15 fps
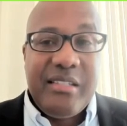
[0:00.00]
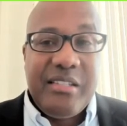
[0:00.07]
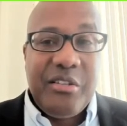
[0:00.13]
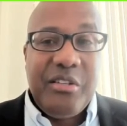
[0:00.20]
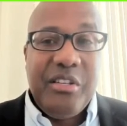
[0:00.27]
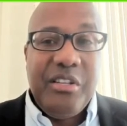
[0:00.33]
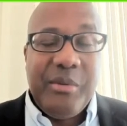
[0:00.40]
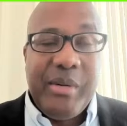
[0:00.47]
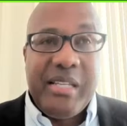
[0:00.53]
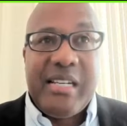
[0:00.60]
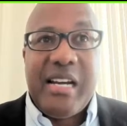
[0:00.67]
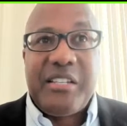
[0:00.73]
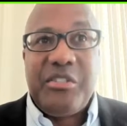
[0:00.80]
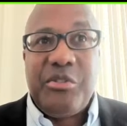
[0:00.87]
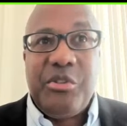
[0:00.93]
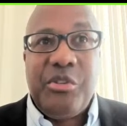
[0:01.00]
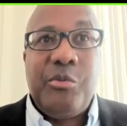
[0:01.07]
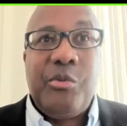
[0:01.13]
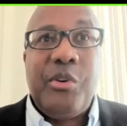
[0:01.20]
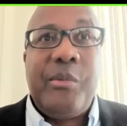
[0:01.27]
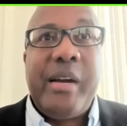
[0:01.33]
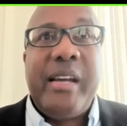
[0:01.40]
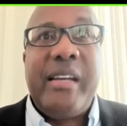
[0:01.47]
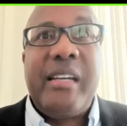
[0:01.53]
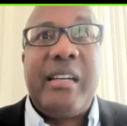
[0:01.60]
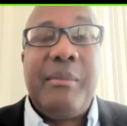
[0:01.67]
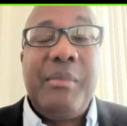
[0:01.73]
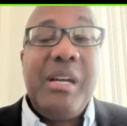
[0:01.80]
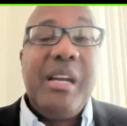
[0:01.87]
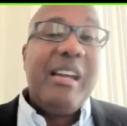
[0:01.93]
So the US taxes on your worldwide
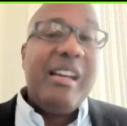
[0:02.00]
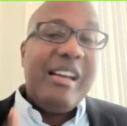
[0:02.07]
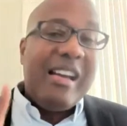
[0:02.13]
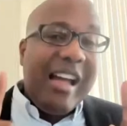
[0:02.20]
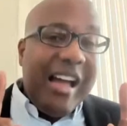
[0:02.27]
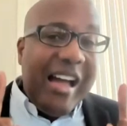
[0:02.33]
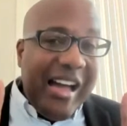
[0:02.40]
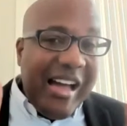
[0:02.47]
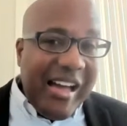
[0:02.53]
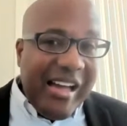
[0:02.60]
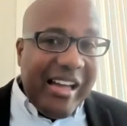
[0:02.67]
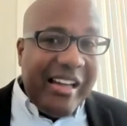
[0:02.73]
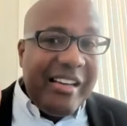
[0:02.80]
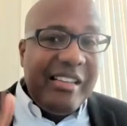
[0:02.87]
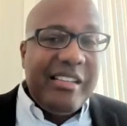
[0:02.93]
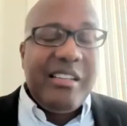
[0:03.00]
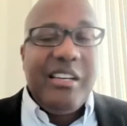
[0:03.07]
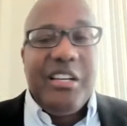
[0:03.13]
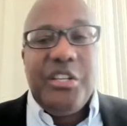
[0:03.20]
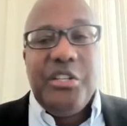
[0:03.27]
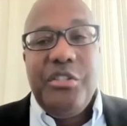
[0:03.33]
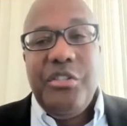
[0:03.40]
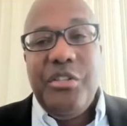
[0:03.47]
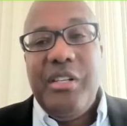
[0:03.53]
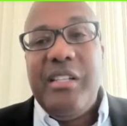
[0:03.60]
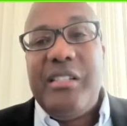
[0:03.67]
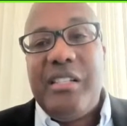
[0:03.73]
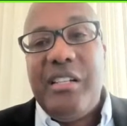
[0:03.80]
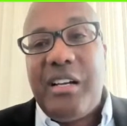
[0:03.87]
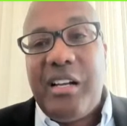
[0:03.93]
income, and you
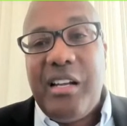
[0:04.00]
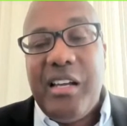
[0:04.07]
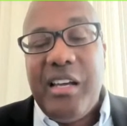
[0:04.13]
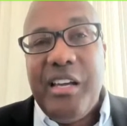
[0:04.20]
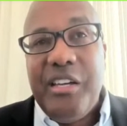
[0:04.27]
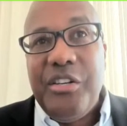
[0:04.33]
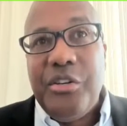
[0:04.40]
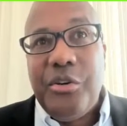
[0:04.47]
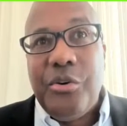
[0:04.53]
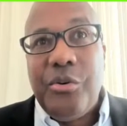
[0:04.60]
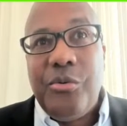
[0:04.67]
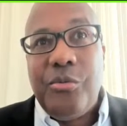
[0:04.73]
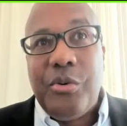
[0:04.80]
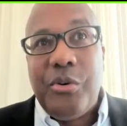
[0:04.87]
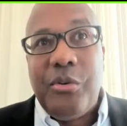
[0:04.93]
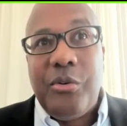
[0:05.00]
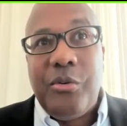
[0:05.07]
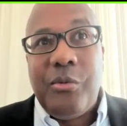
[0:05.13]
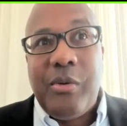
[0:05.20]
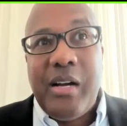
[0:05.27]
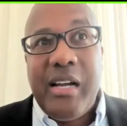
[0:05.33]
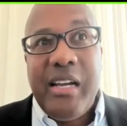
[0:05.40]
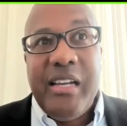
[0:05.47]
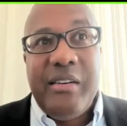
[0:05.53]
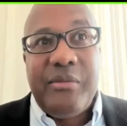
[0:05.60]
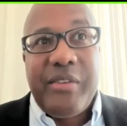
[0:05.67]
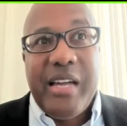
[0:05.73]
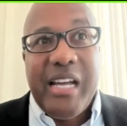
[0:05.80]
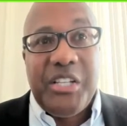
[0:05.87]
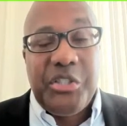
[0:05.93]
need to declare your worldwide
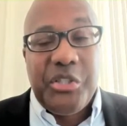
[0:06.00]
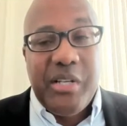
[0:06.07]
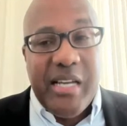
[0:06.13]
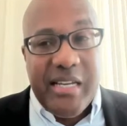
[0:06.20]
financial